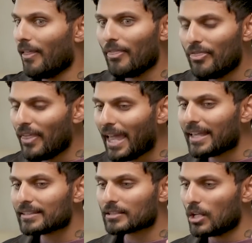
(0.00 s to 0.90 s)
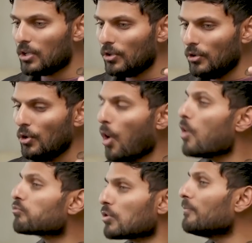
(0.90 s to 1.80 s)
there's
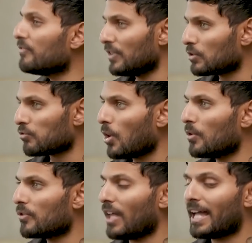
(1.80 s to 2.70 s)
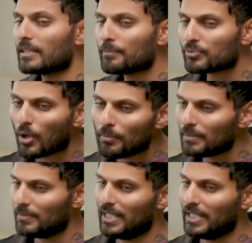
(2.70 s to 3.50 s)
no room for growth. And the problem